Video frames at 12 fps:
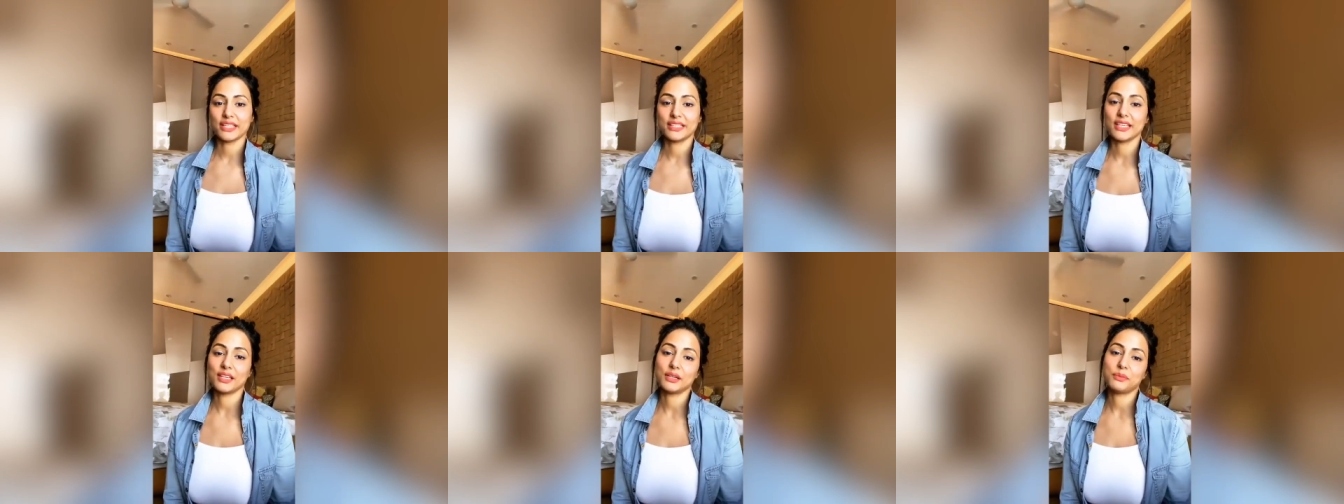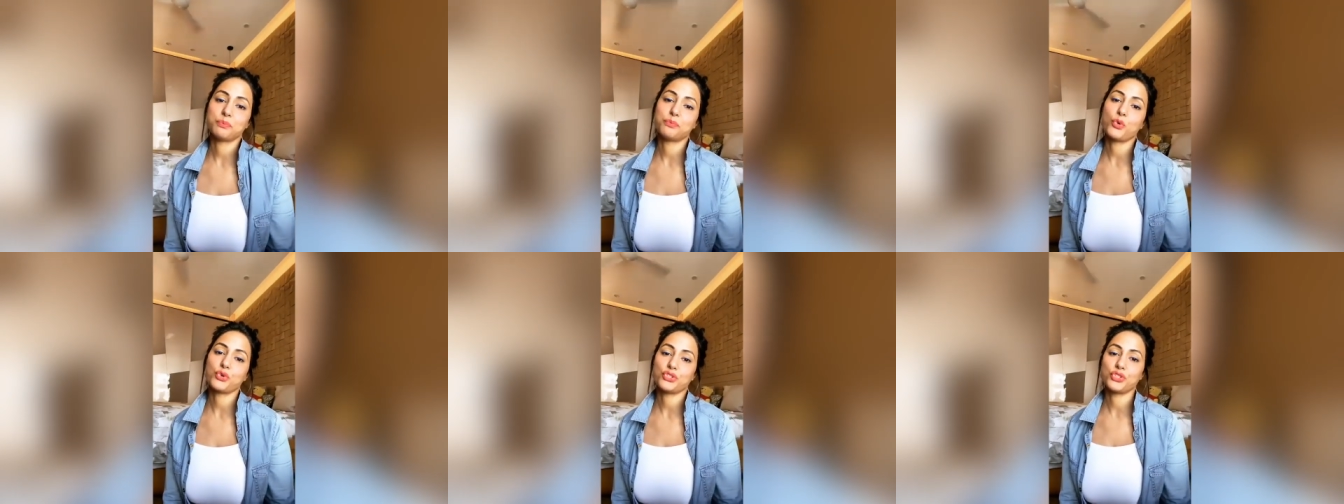I think
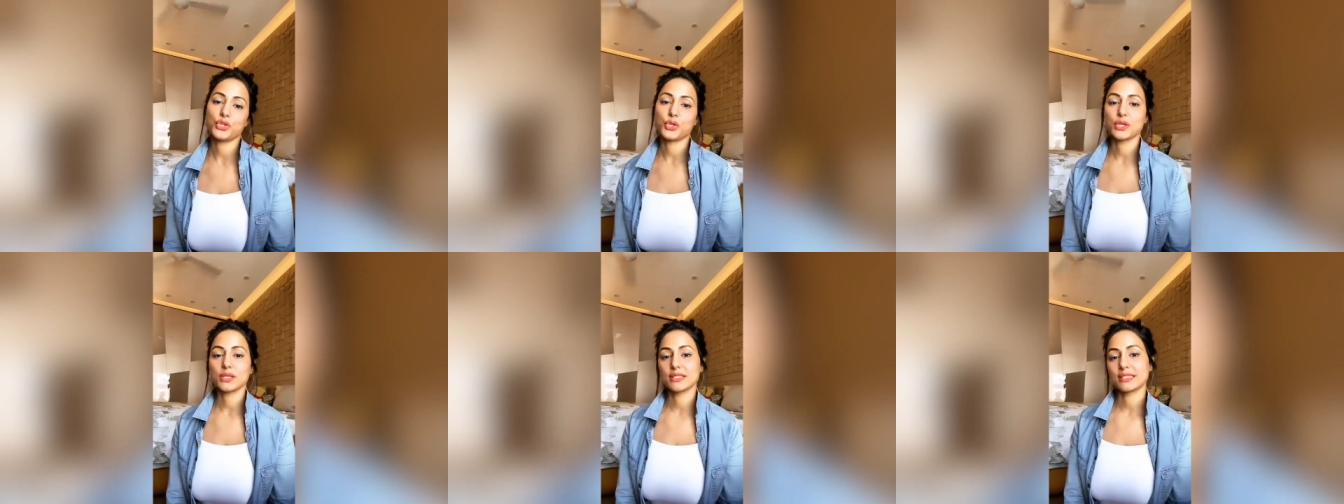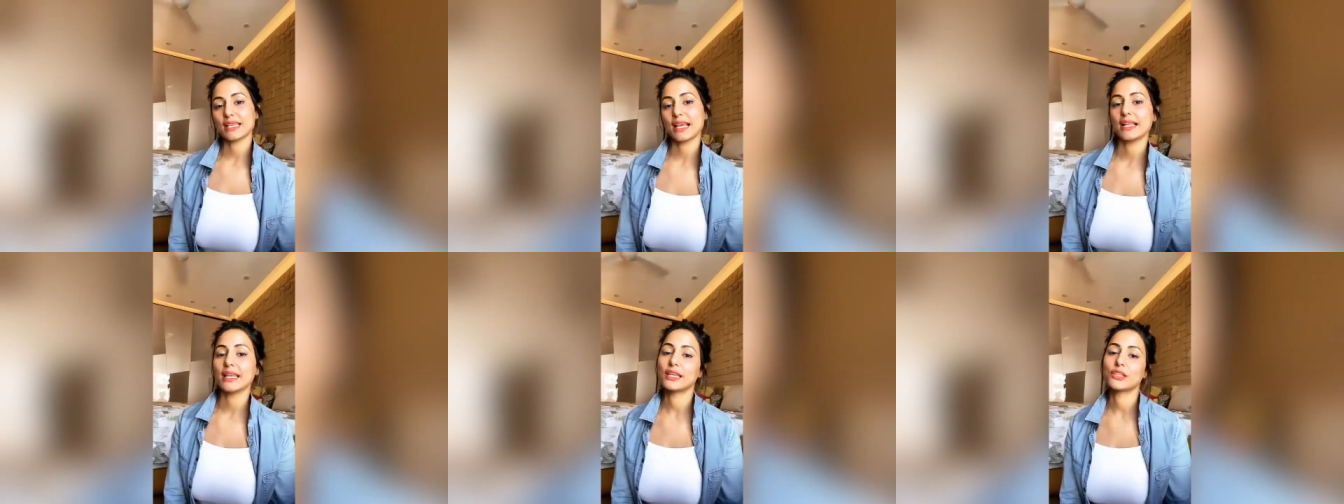post New Year's,
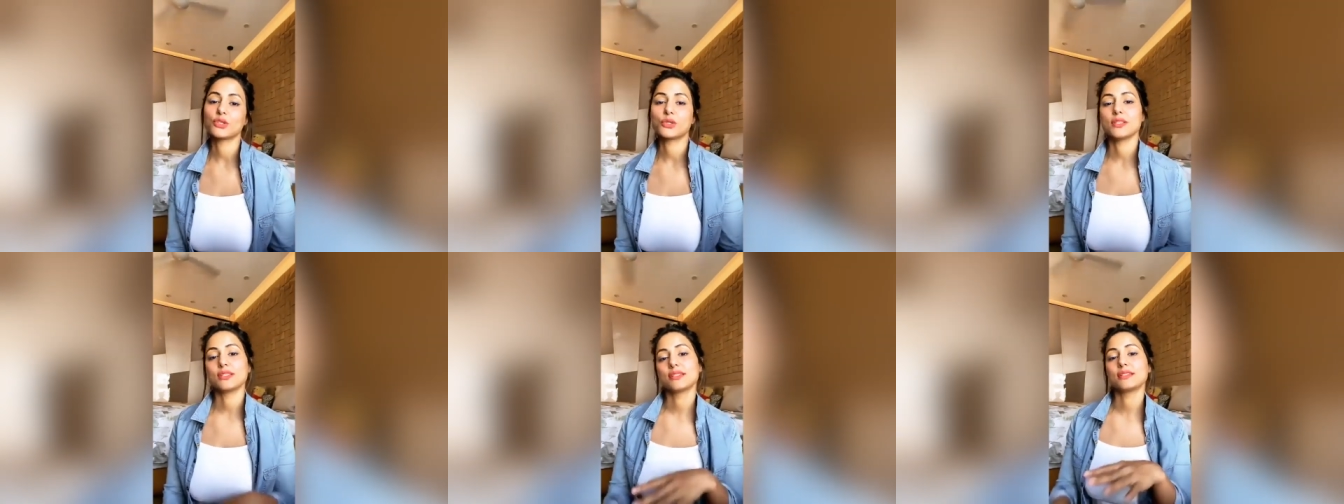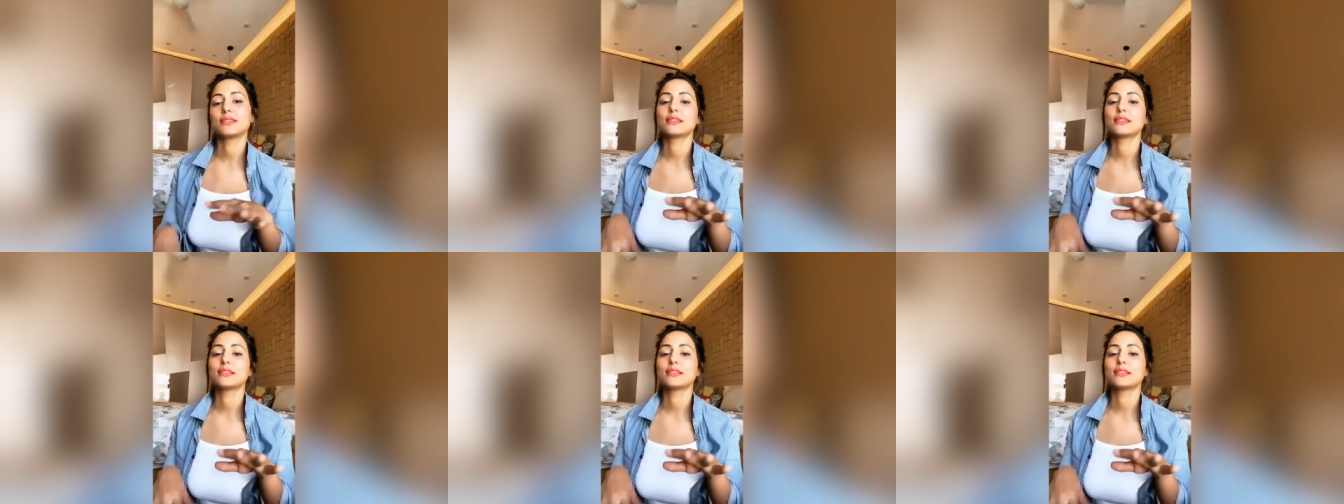I'll get into this